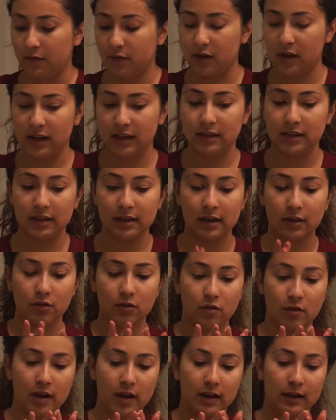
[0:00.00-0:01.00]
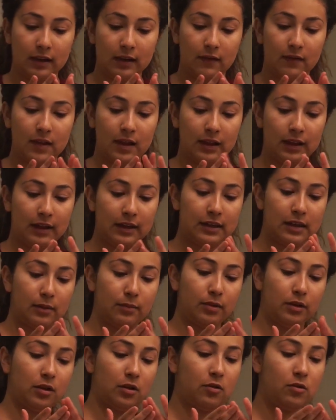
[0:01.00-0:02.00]
If you guys did, I'll go ahead and leave that link down
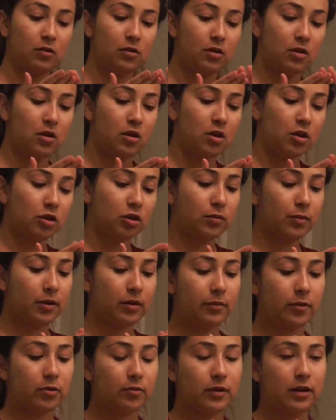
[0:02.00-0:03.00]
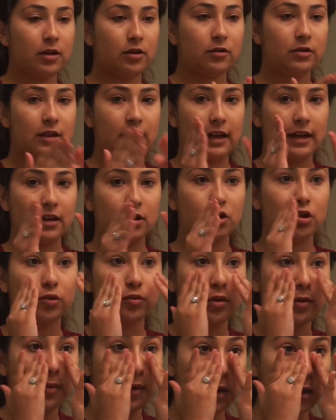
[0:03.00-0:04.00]
below. So pretty much what I do is I kind of
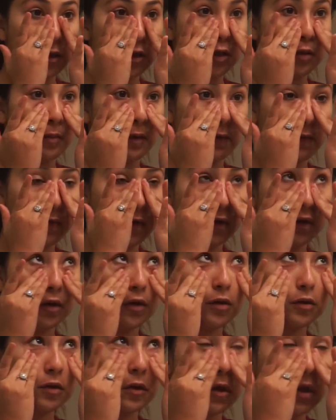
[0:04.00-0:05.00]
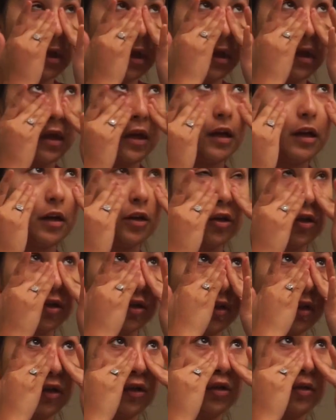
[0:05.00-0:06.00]
just rub it into my fingers and I just
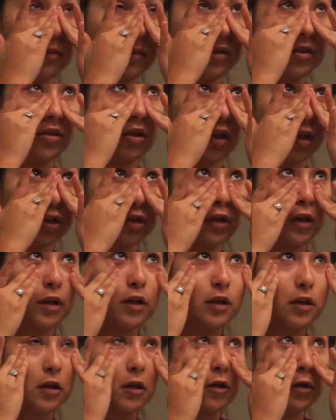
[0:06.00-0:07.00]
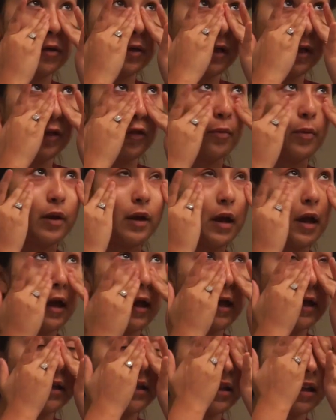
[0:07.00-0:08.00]
start to massage that underneath my
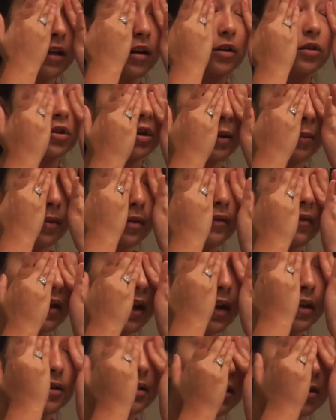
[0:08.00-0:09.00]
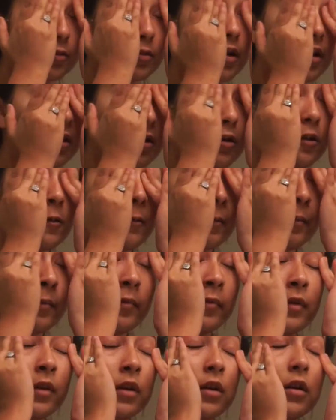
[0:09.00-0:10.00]
eyes and on top of the eyes as well.
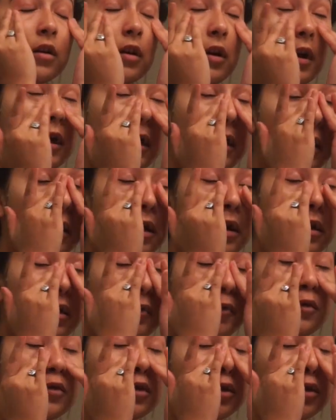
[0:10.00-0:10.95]
I'm kind of